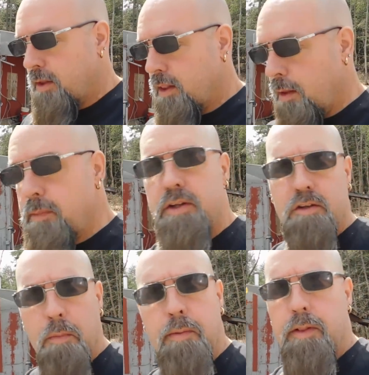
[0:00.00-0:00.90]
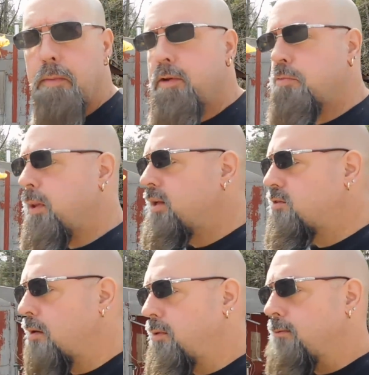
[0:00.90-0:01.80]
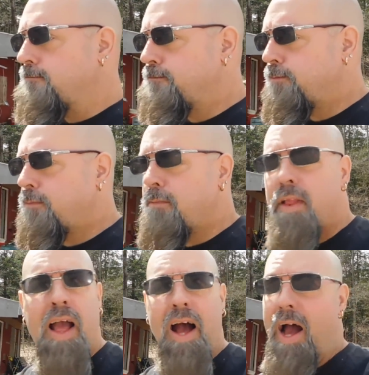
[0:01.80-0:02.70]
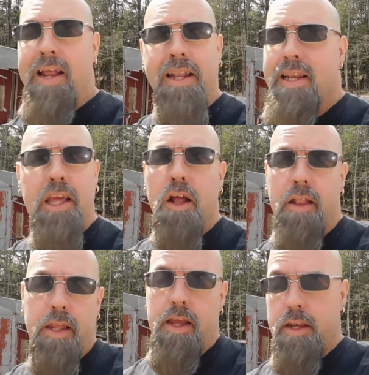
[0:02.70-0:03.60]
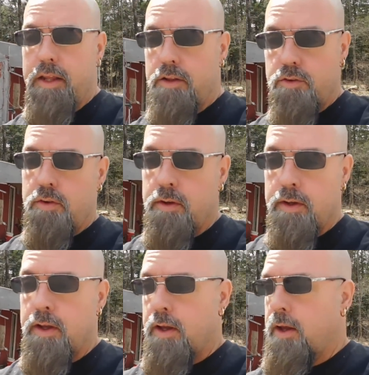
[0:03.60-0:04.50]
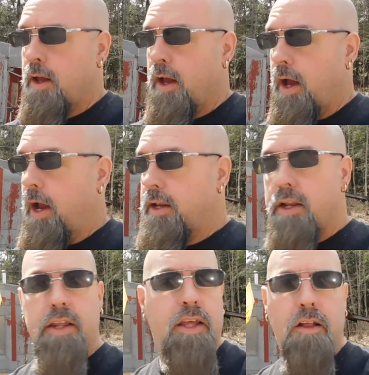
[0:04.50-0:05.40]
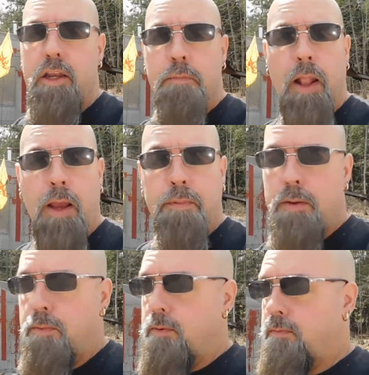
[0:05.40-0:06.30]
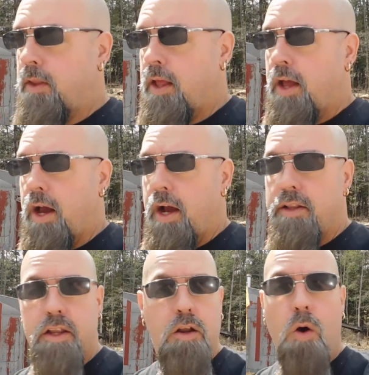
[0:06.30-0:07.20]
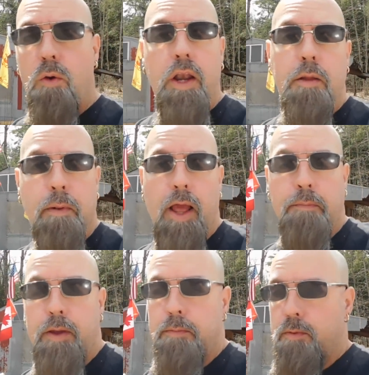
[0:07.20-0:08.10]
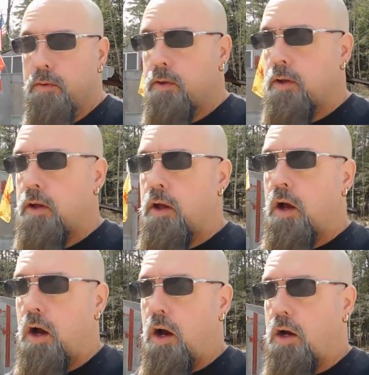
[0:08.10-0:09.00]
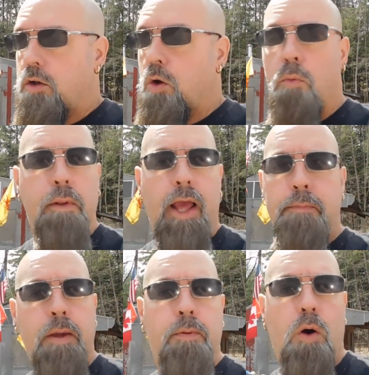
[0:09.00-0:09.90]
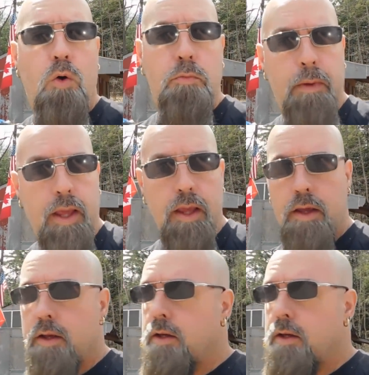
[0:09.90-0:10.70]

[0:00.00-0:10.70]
let me just let me, let me explain something. I didn't kill any Indians. I didn't kill any black people. I didn't own any black people. Uh, no black people owned me.